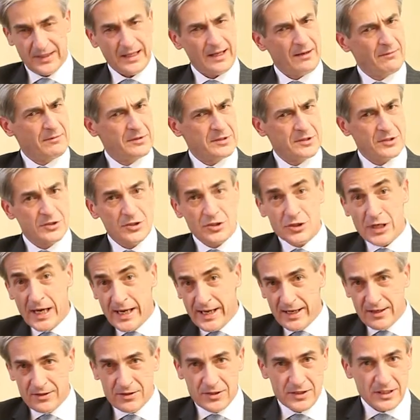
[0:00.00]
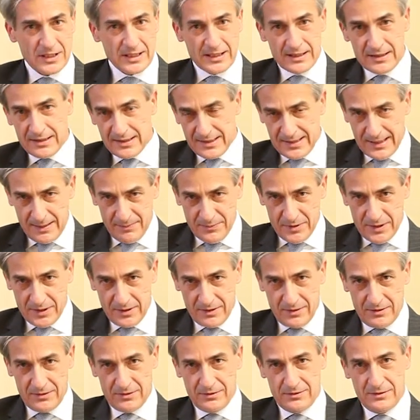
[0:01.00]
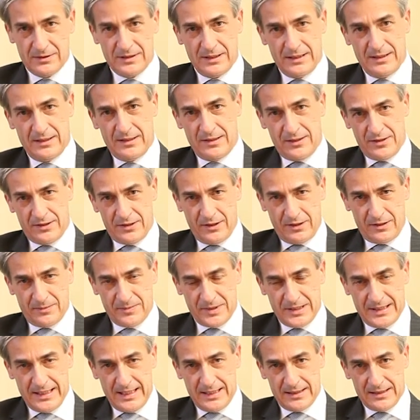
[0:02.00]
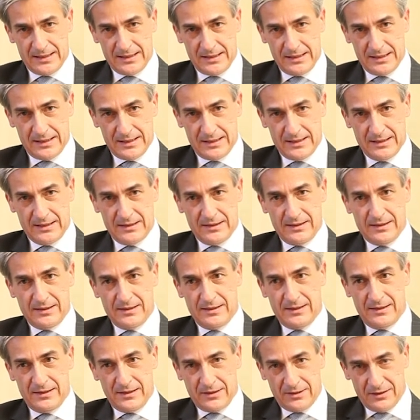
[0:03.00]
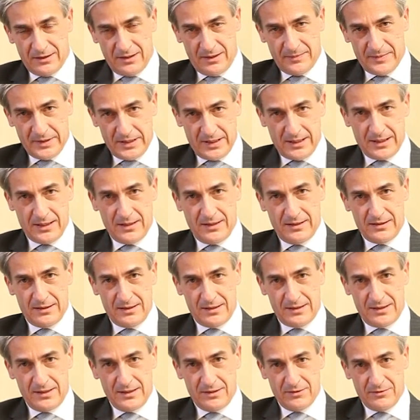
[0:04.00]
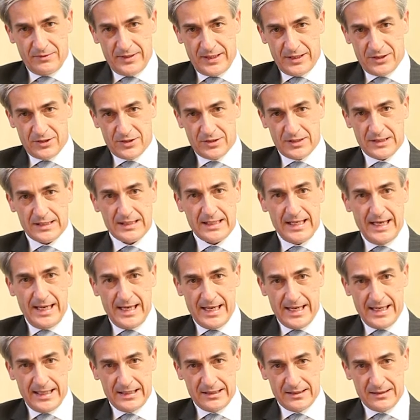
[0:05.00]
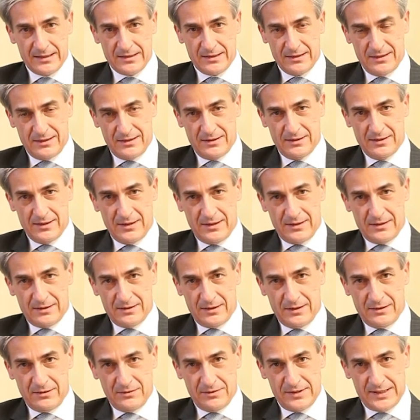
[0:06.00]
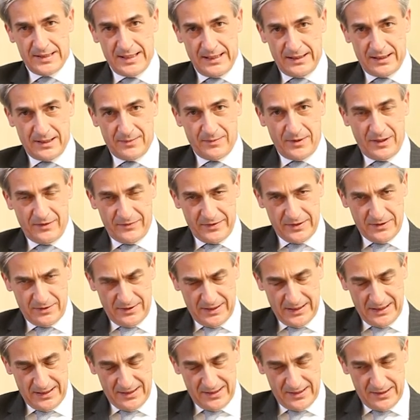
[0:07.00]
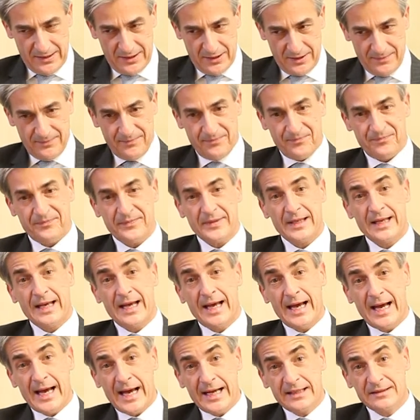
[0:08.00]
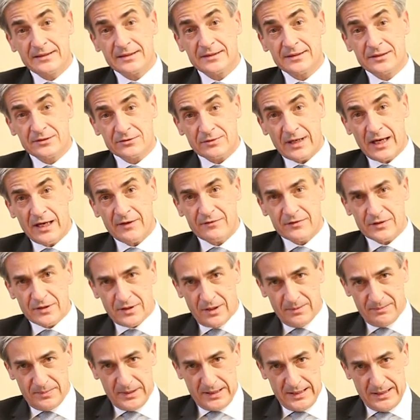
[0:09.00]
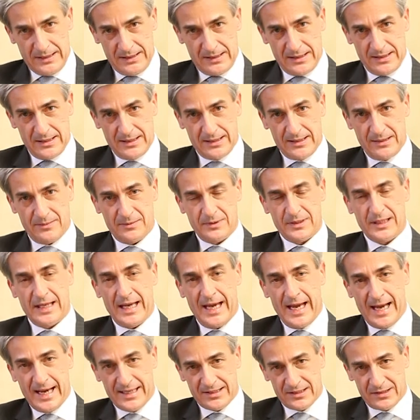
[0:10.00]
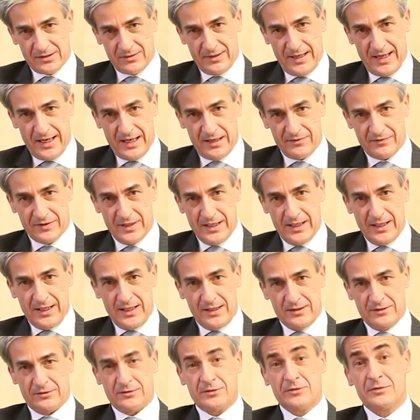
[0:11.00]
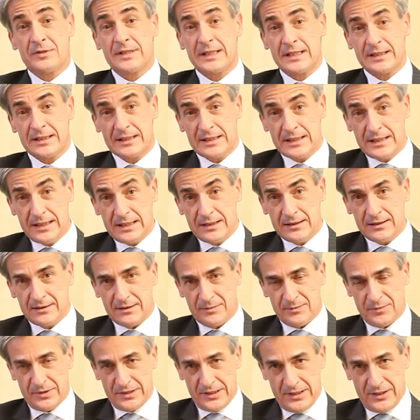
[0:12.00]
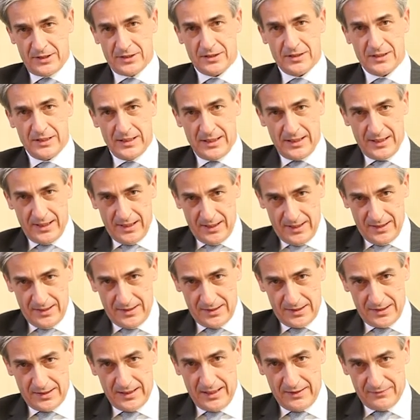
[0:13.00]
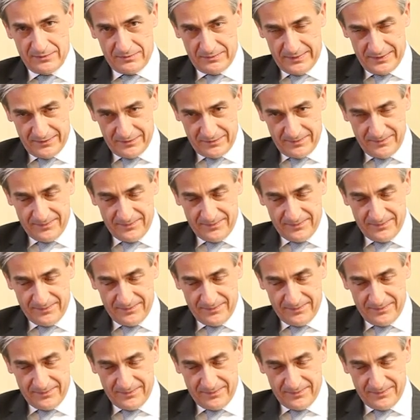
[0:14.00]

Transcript: which change subject to circumstances, economic situations, and the whole setup of an organization, and the derived competencies somebody has to have in order to succeed in the position he's staffed with.